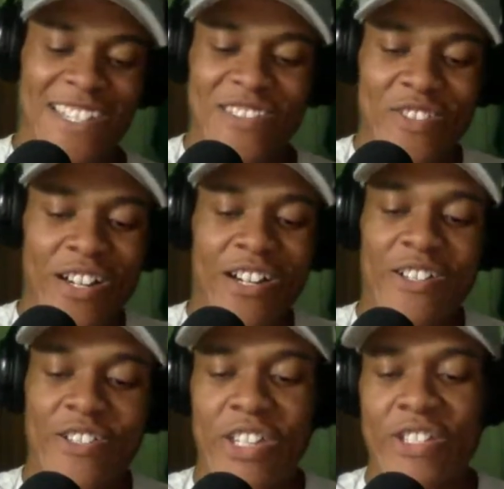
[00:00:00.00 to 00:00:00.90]
The
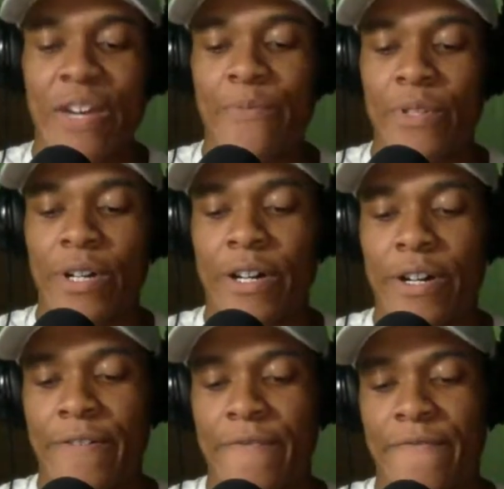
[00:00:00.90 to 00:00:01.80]
a good example
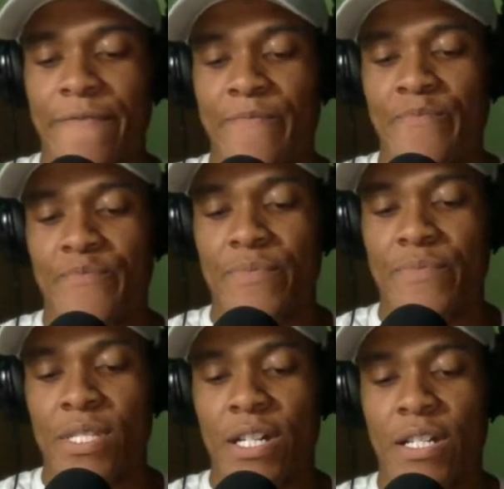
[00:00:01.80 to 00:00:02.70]
of
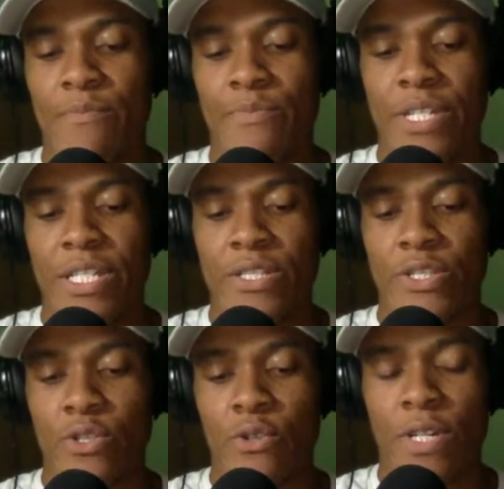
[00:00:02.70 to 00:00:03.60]
a complete
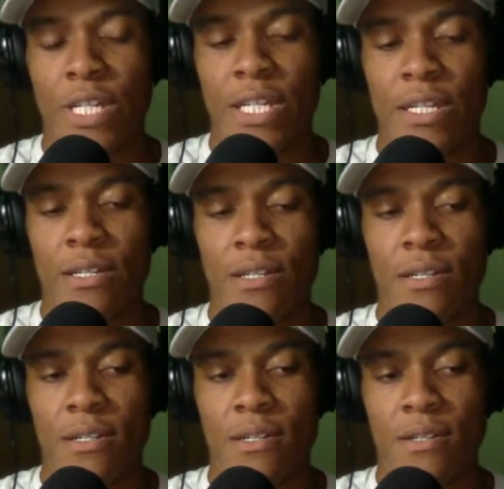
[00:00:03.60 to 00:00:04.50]
story
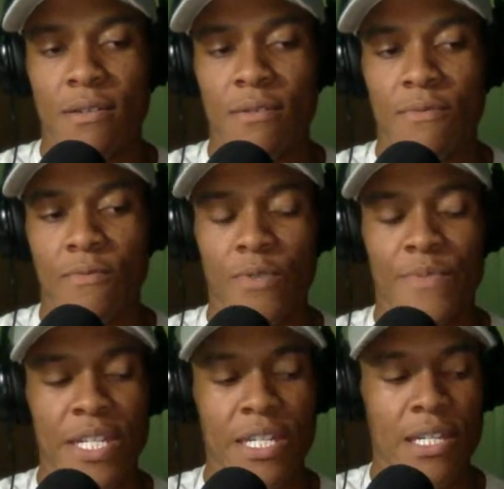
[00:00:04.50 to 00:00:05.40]
would
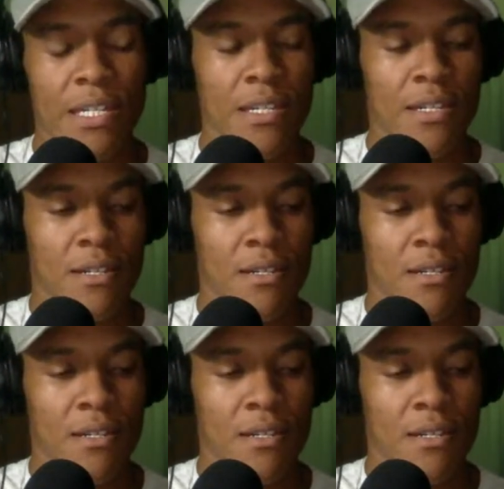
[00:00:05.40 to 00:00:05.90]
be,